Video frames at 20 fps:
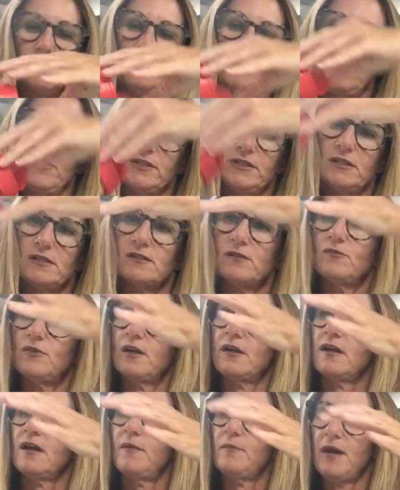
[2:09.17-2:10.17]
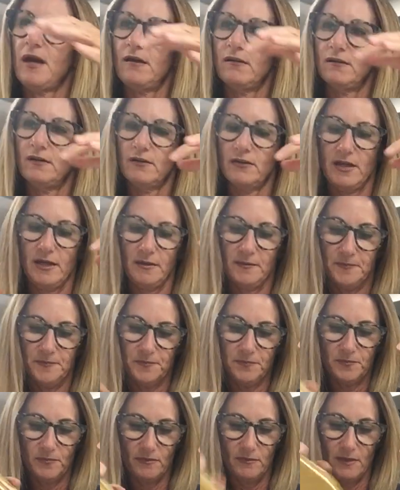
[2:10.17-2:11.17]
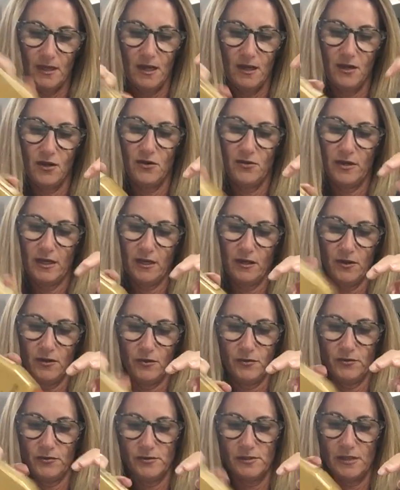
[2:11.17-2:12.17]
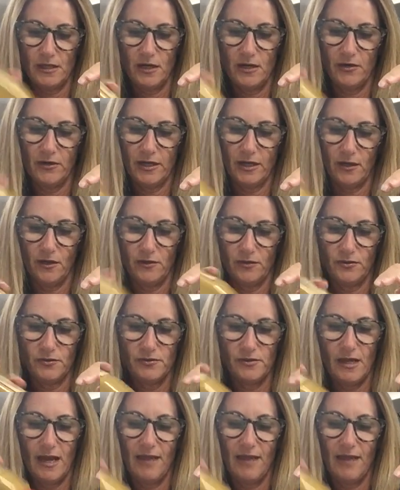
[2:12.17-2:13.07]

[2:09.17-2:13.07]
Oh, it doesn't want to come out. Okay, there it goes. There it goes.